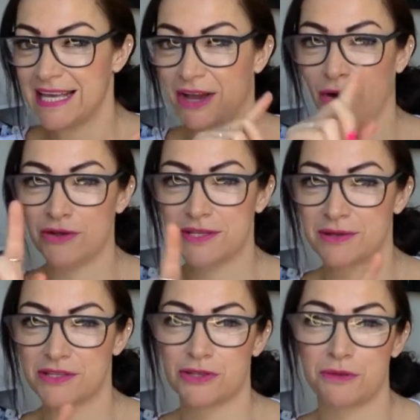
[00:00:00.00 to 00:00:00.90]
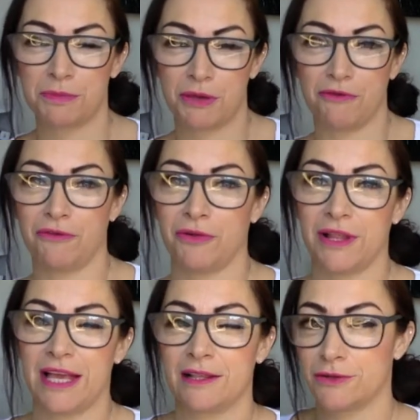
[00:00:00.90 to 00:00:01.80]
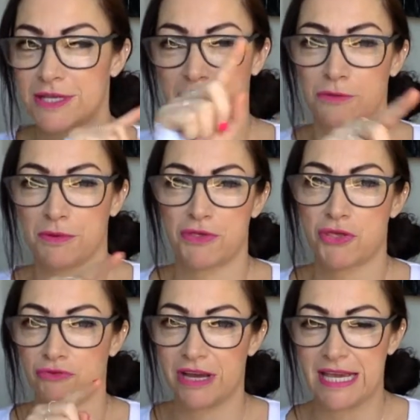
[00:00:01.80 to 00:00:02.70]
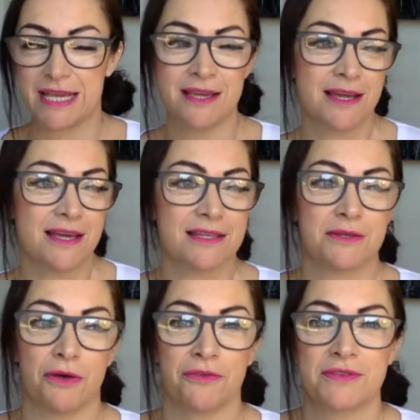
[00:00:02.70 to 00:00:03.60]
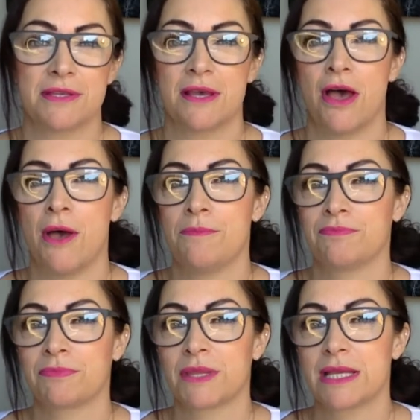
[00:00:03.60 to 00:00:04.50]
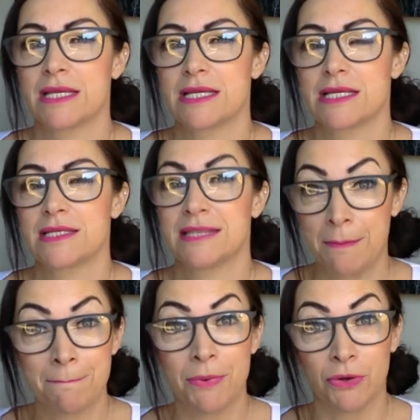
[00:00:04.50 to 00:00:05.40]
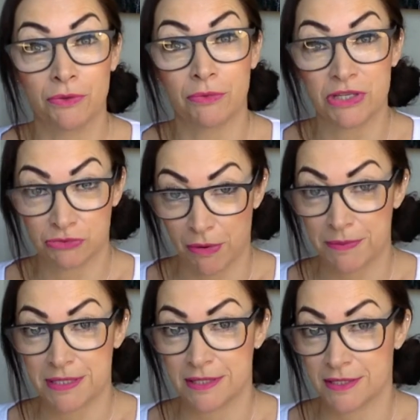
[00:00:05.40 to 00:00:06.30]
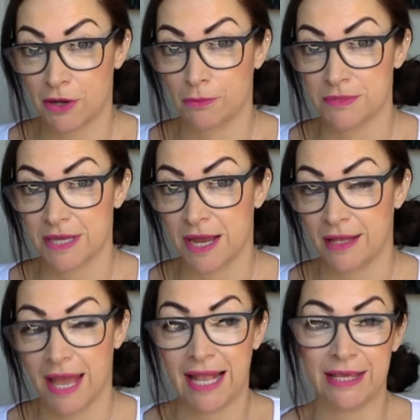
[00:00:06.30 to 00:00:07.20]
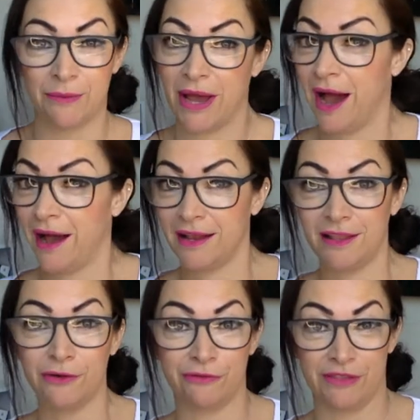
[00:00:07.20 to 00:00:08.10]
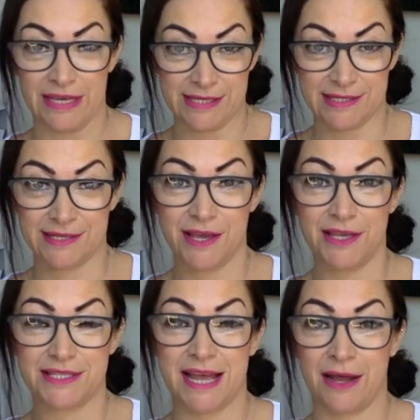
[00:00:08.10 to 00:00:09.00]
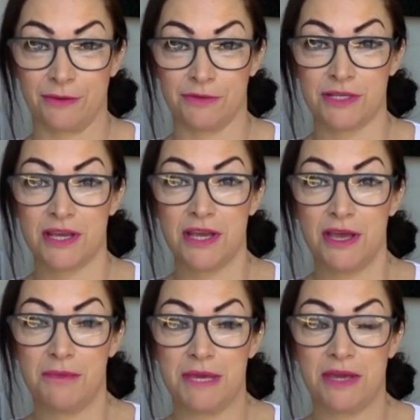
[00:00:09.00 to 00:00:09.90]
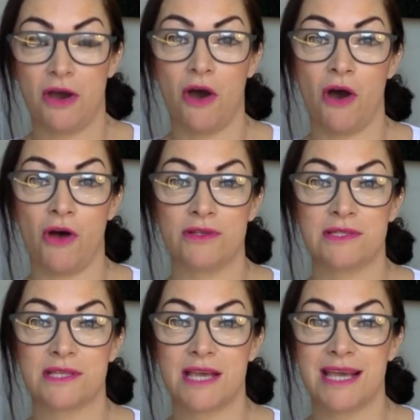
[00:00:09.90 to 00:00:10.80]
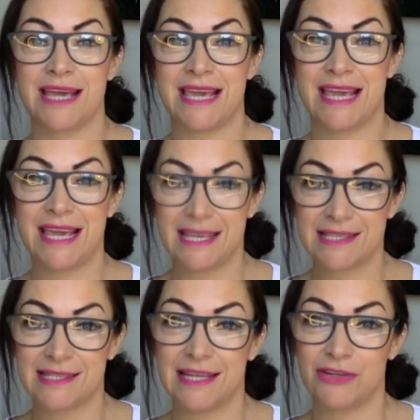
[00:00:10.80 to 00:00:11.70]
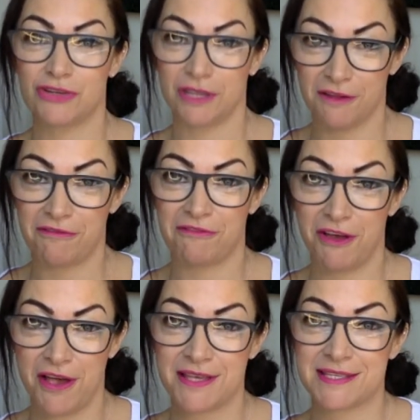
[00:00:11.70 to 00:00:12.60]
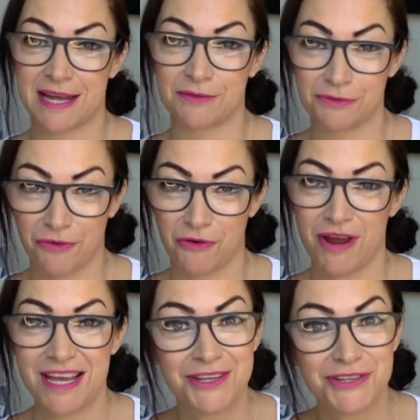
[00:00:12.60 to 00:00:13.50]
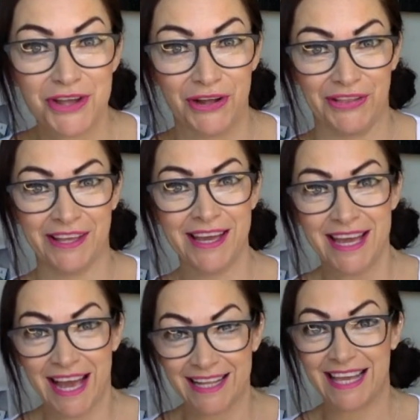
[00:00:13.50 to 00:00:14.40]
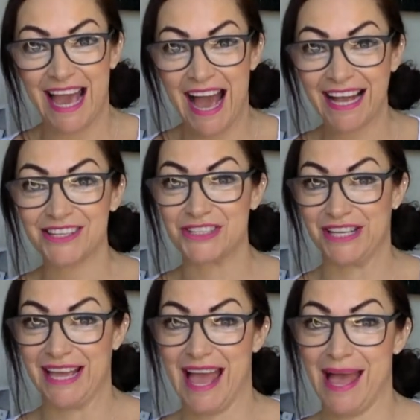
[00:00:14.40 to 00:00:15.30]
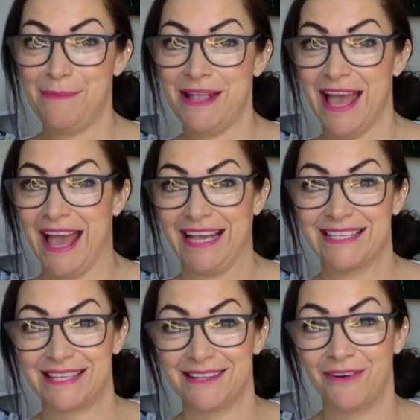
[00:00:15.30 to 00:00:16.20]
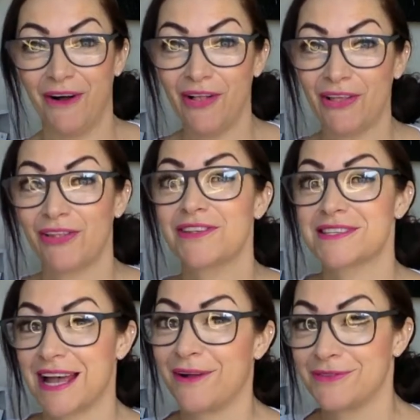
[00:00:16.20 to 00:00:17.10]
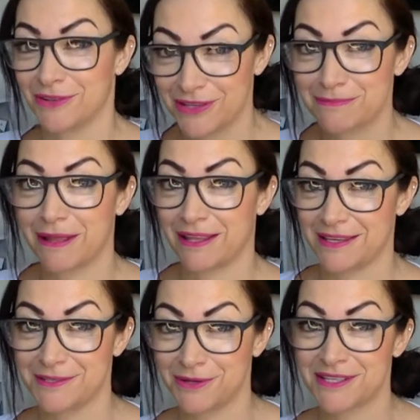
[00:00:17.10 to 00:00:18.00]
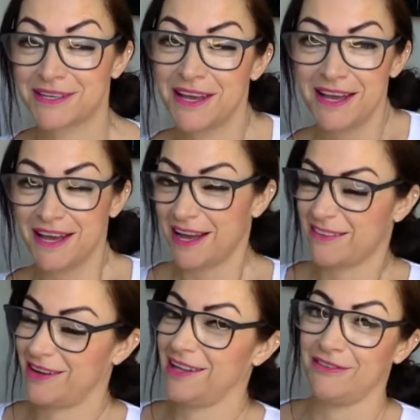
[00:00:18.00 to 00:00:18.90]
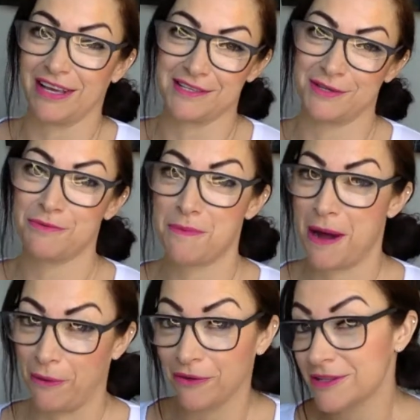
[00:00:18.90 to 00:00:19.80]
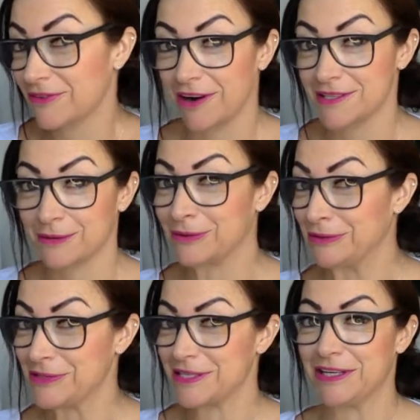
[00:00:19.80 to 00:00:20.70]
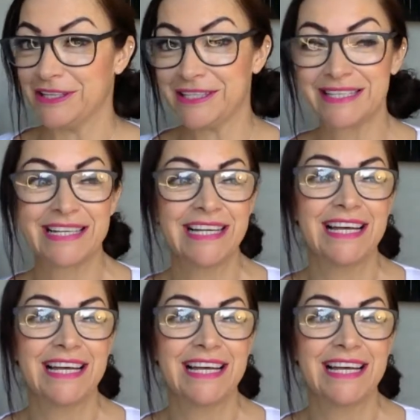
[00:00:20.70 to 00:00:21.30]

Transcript: It also has another beautiful, like, looks like a number 3 sort of symbol, which represents the Om sign. Anyway, I love this sound because it is literally the first sound of creation, and it actually emanates in all other sounds on this planet. So it's kind of like a superpower as far as I'm concerned.